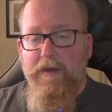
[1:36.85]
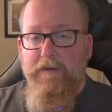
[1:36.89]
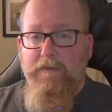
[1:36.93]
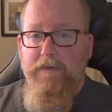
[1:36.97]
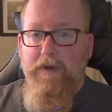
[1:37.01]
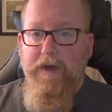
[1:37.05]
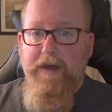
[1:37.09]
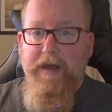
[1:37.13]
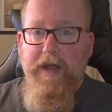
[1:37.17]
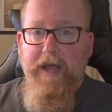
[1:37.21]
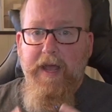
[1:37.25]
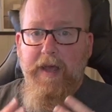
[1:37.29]

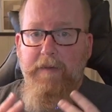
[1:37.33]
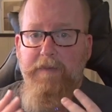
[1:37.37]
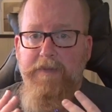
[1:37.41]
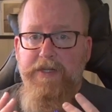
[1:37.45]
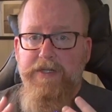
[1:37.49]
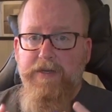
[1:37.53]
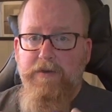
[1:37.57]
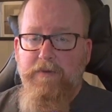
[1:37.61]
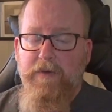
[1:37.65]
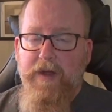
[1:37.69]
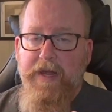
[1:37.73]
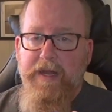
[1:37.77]
For any
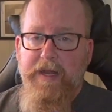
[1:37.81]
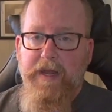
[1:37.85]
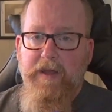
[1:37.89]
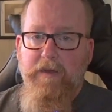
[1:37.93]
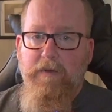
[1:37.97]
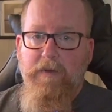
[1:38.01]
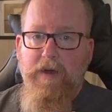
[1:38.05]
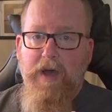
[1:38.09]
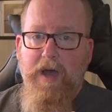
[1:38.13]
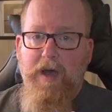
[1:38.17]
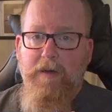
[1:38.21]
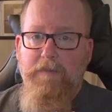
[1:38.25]
amateur
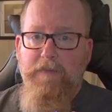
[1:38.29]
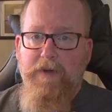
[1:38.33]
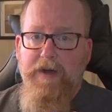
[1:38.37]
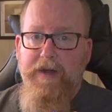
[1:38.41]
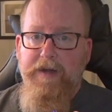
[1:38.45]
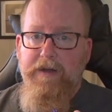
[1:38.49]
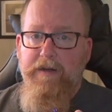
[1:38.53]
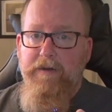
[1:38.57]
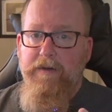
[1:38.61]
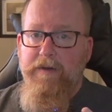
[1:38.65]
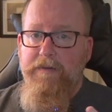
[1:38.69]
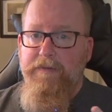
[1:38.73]
radio
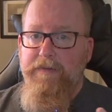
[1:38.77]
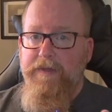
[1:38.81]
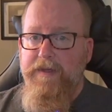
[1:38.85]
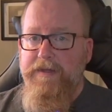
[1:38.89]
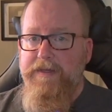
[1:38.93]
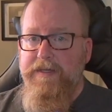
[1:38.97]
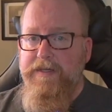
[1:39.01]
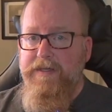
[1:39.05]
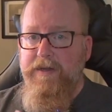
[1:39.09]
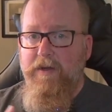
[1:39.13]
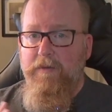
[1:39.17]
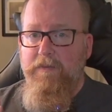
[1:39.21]
operator,
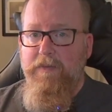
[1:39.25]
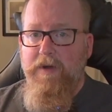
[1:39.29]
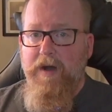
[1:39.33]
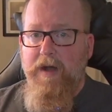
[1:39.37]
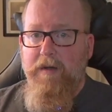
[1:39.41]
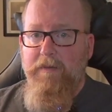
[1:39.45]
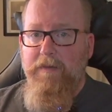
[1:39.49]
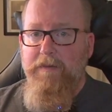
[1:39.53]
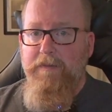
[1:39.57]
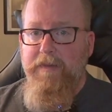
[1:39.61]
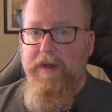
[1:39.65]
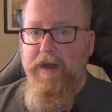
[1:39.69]
this is no
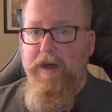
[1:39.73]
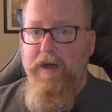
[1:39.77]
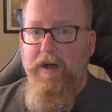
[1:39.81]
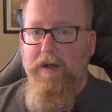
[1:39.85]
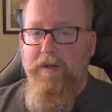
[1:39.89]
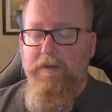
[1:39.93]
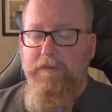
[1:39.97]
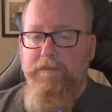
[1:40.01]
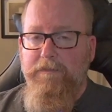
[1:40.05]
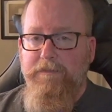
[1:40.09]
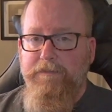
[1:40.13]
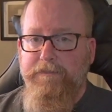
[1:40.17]
problem at
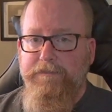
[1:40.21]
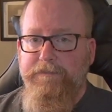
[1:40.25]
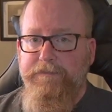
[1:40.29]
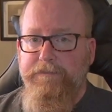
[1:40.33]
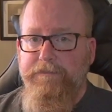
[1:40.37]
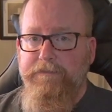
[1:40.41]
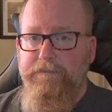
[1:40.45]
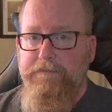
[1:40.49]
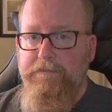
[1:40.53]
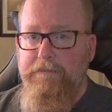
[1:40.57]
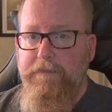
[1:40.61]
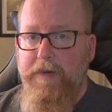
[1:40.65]
all.
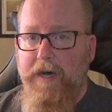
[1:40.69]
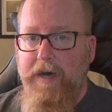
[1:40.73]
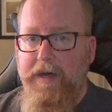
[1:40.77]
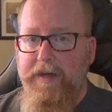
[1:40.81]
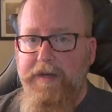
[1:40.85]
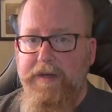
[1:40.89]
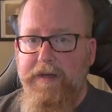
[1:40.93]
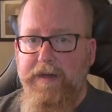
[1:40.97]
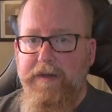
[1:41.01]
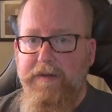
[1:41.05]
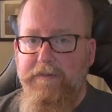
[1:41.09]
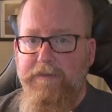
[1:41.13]

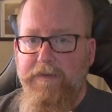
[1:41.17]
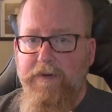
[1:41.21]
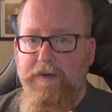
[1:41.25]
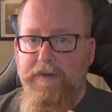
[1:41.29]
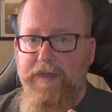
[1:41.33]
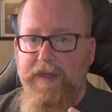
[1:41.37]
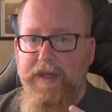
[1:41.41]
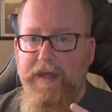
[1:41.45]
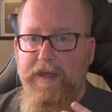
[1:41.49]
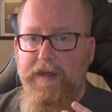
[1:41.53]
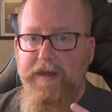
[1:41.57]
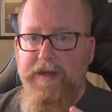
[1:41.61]
But
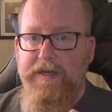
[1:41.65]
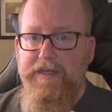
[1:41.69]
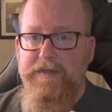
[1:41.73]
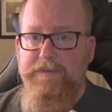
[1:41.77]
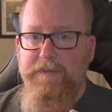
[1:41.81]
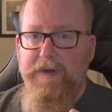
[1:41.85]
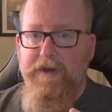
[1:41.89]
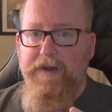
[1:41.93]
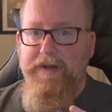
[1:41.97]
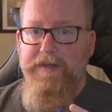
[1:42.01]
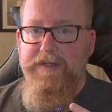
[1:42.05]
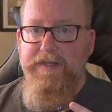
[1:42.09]
for the
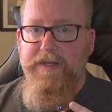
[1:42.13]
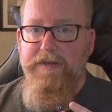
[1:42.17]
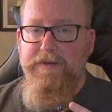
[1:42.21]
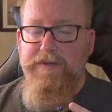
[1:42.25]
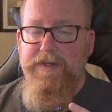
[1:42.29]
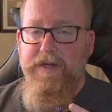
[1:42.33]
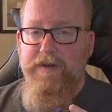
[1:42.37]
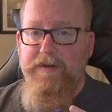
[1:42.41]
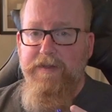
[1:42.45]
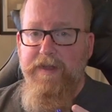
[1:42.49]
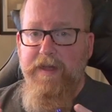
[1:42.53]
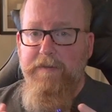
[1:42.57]
inexperienced
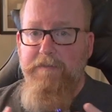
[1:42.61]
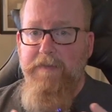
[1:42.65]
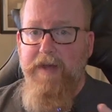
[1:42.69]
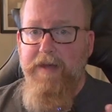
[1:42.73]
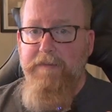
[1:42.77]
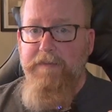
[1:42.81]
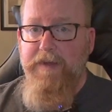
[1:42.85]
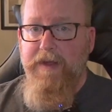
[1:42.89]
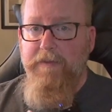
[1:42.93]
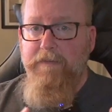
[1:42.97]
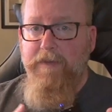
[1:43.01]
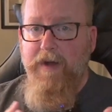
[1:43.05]
user, that
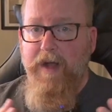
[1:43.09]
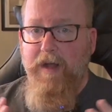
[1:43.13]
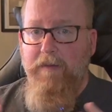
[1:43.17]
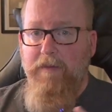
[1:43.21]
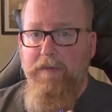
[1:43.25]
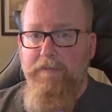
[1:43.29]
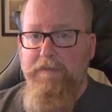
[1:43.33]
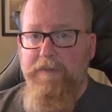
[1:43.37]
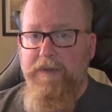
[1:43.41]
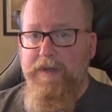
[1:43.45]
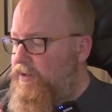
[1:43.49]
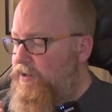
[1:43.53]
might be a
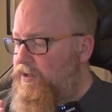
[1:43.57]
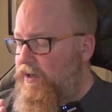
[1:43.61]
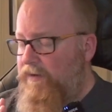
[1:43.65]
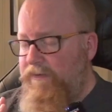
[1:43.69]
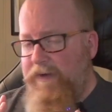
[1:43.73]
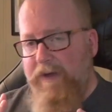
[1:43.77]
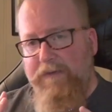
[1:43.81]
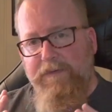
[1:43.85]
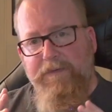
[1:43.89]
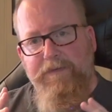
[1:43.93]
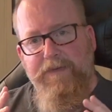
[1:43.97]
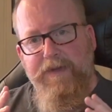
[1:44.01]
problem. So
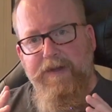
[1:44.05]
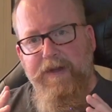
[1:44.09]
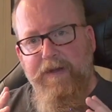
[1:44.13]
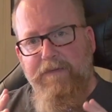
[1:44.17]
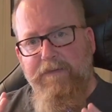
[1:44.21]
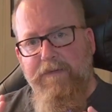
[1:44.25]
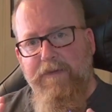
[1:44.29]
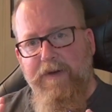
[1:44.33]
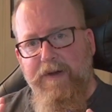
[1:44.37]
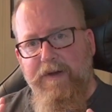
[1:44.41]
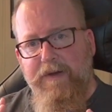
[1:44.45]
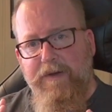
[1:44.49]
if you have
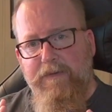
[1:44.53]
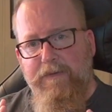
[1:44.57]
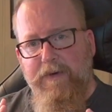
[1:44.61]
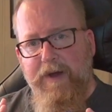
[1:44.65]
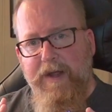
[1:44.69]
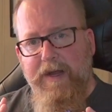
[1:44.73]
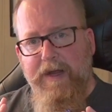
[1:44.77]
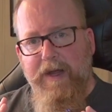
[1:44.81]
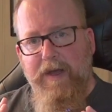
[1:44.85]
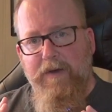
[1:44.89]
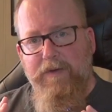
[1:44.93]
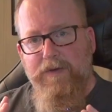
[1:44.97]
different
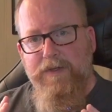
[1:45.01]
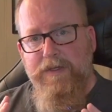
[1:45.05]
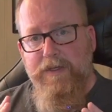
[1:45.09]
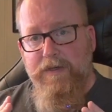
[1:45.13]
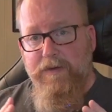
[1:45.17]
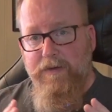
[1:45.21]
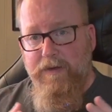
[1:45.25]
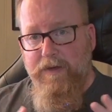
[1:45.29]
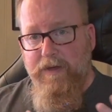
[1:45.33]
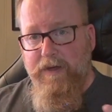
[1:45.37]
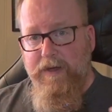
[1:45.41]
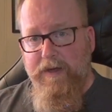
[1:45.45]

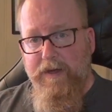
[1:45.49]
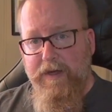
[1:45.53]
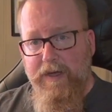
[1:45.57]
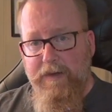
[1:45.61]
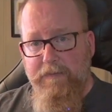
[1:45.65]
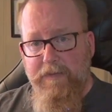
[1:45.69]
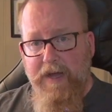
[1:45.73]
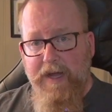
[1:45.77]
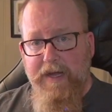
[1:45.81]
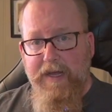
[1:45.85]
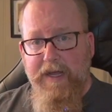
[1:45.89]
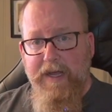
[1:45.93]
radios,
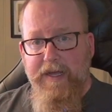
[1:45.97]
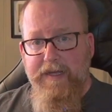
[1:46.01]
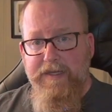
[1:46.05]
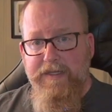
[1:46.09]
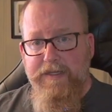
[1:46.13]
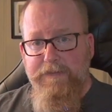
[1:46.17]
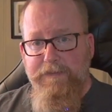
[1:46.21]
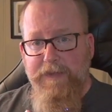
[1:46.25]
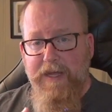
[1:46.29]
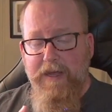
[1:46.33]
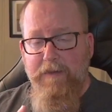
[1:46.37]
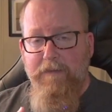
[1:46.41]
in my
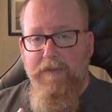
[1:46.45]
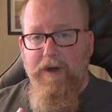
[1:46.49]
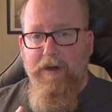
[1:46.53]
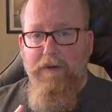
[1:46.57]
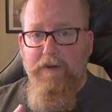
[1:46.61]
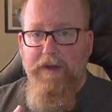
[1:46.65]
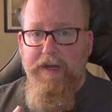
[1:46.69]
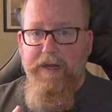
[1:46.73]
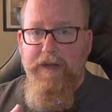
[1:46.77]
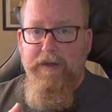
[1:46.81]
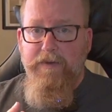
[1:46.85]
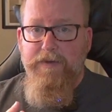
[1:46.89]
case
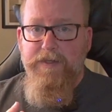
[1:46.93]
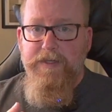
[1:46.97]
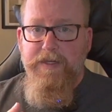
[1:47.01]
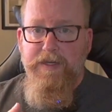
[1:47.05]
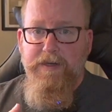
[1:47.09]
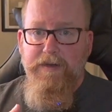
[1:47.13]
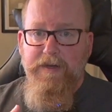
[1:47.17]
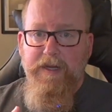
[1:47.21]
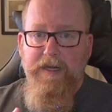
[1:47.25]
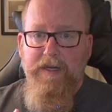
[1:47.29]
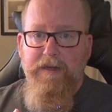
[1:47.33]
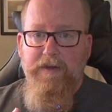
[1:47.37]
PMR radios,
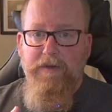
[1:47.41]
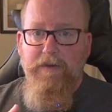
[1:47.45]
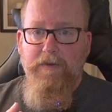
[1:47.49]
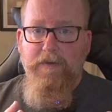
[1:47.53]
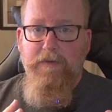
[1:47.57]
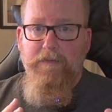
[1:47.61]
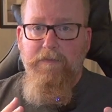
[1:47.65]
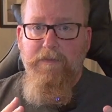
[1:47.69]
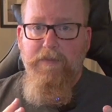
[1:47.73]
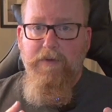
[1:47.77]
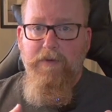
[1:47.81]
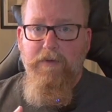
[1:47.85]
you need
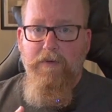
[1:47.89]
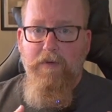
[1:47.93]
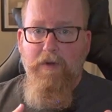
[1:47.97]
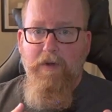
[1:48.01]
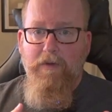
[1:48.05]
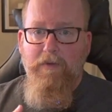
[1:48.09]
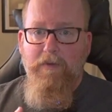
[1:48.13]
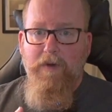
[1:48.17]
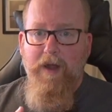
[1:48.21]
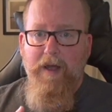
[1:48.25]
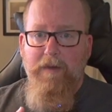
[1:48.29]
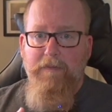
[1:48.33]
to
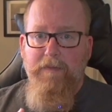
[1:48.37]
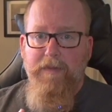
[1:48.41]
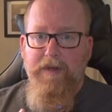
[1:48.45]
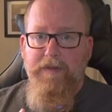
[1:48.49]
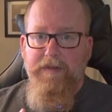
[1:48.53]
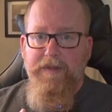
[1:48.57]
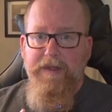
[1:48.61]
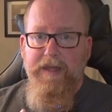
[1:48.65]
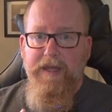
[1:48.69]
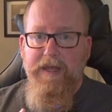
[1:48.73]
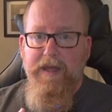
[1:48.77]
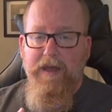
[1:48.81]
program
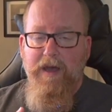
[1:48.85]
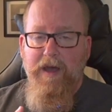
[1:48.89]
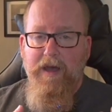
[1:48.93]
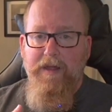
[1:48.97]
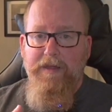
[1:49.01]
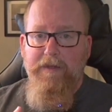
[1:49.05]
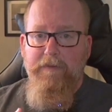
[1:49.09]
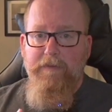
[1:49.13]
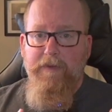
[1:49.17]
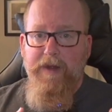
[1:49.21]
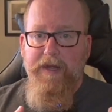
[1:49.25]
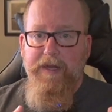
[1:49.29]
the
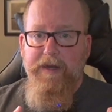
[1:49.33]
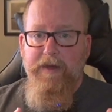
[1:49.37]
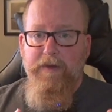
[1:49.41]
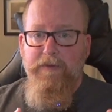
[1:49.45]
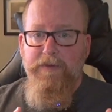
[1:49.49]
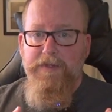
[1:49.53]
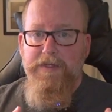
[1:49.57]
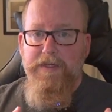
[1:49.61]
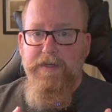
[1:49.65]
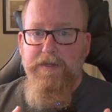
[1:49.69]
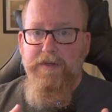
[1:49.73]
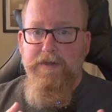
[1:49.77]
other
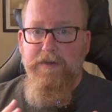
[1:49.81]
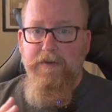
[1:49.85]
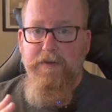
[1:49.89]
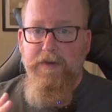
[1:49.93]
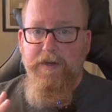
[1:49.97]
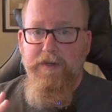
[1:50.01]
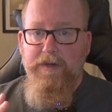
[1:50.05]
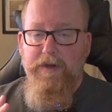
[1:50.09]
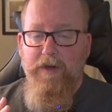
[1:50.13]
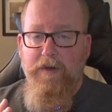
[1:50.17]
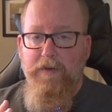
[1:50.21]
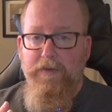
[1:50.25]
radios to
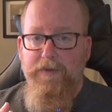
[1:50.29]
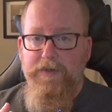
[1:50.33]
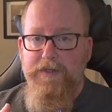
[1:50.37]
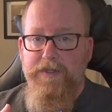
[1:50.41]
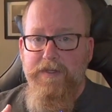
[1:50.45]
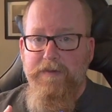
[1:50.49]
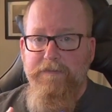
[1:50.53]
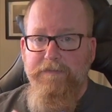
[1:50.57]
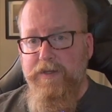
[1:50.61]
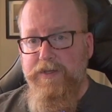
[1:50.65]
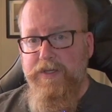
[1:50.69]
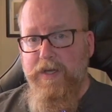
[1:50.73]
the
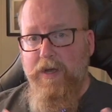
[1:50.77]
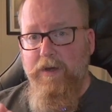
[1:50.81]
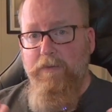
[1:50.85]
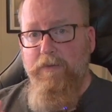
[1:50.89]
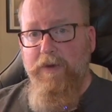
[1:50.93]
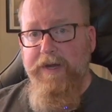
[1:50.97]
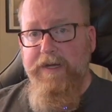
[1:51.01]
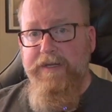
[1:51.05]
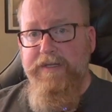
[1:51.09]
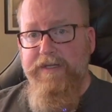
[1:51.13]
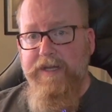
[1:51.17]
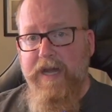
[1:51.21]
tones. So I
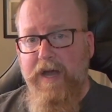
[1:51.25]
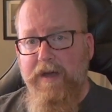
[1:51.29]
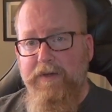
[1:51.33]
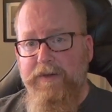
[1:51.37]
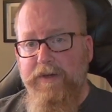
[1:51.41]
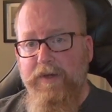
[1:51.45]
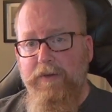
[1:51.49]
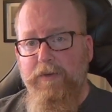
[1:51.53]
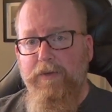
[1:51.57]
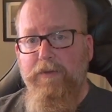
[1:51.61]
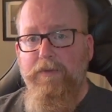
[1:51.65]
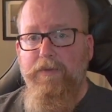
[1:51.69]
reached
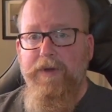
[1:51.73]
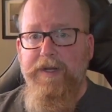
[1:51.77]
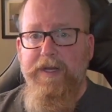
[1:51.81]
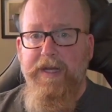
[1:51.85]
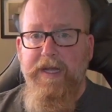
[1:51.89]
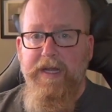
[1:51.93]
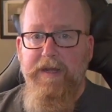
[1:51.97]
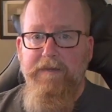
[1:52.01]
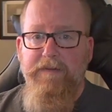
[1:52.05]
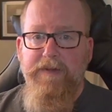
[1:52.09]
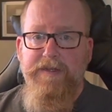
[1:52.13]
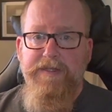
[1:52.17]
out to
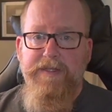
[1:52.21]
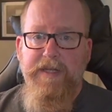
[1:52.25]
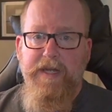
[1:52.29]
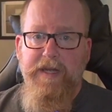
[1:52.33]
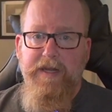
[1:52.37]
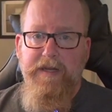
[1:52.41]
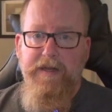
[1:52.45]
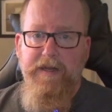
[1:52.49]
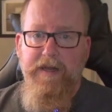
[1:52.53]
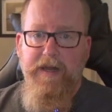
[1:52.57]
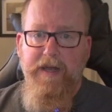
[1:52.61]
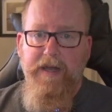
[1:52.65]
Retevis
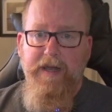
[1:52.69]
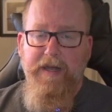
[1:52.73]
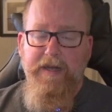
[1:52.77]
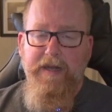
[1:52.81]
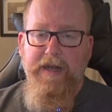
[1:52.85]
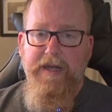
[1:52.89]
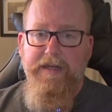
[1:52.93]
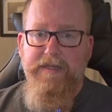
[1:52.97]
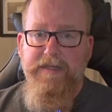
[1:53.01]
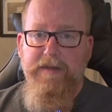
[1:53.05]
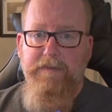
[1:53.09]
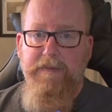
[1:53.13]
and
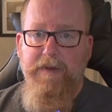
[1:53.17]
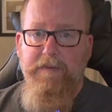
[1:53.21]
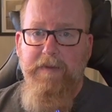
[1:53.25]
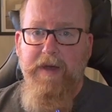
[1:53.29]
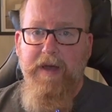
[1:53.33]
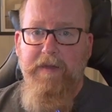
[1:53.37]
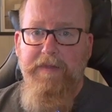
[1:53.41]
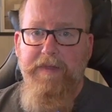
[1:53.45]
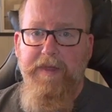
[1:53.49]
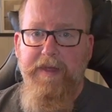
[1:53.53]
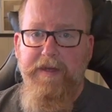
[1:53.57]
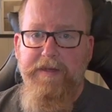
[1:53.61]
asked them
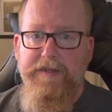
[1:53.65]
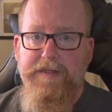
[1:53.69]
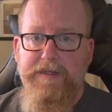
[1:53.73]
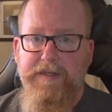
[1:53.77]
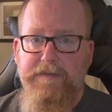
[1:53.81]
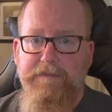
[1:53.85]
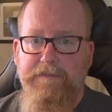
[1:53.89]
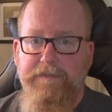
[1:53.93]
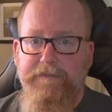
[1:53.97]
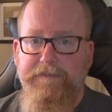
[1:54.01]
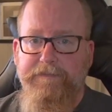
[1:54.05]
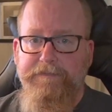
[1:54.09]
about
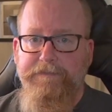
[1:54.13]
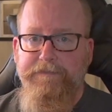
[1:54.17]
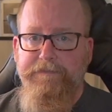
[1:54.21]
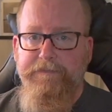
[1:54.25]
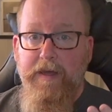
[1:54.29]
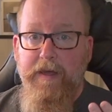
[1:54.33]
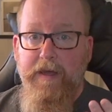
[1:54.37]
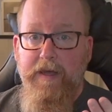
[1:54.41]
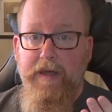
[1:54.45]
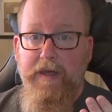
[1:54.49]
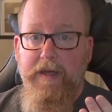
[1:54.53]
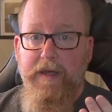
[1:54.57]
this.
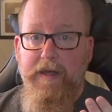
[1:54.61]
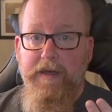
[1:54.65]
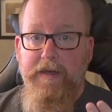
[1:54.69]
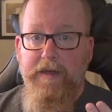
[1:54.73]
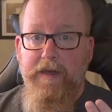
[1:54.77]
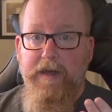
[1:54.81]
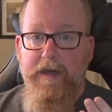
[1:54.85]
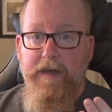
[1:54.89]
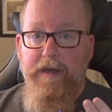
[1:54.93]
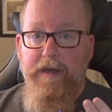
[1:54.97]
And